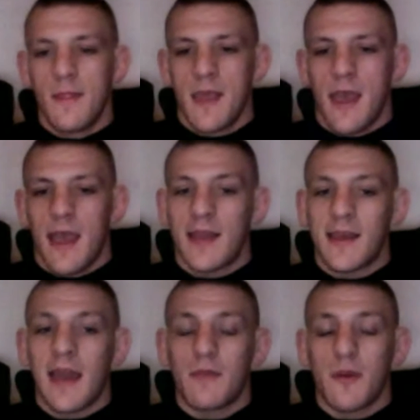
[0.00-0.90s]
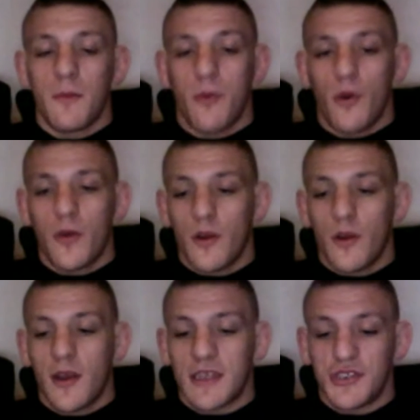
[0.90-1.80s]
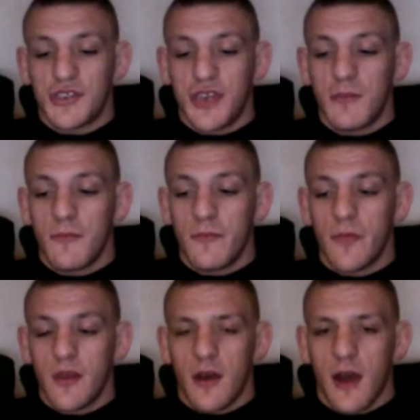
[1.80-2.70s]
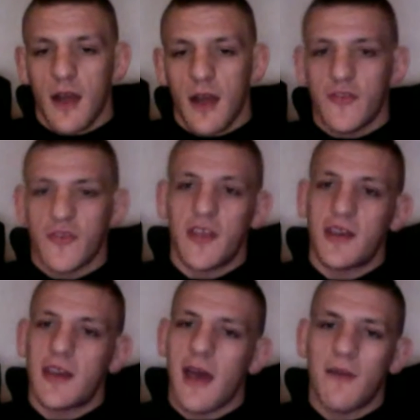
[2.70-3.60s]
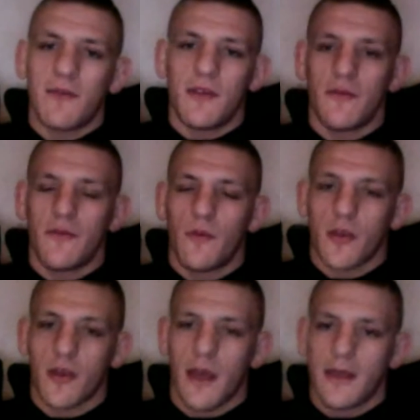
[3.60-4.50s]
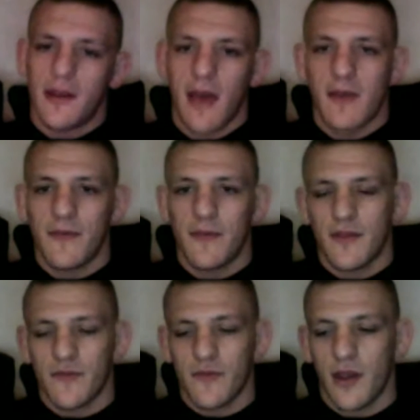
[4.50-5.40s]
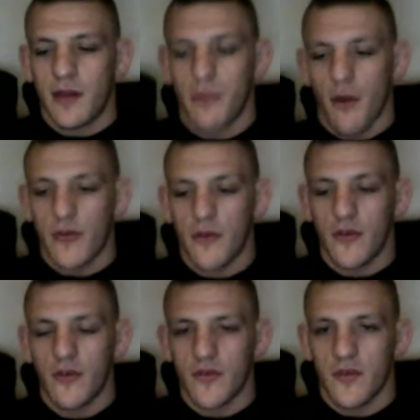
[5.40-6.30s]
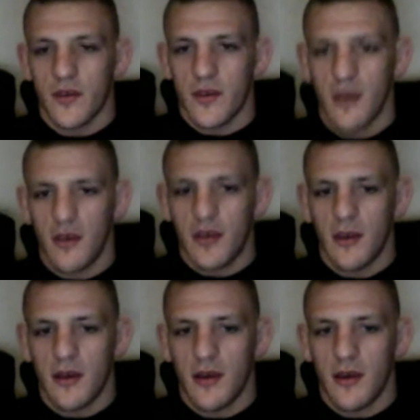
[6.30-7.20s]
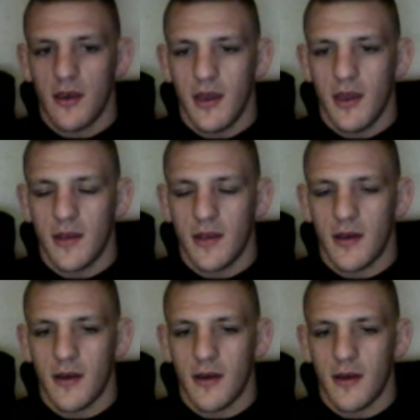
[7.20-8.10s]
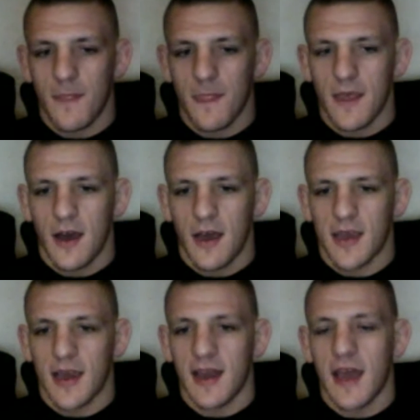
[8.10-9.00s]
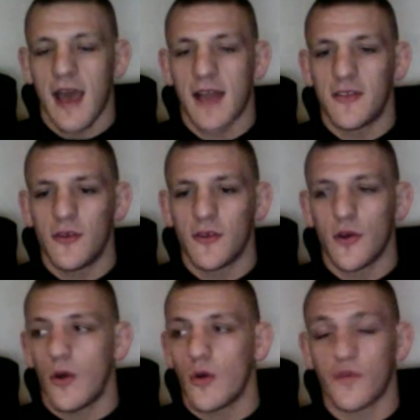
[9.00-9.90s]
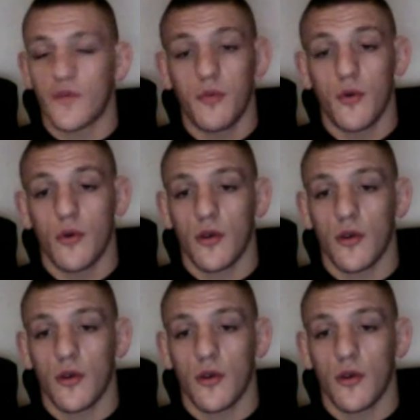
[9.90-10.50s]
And it came to a point where at the gym, I just didn't have enough work. I didn't have enough training partners, and I kind of had to go explore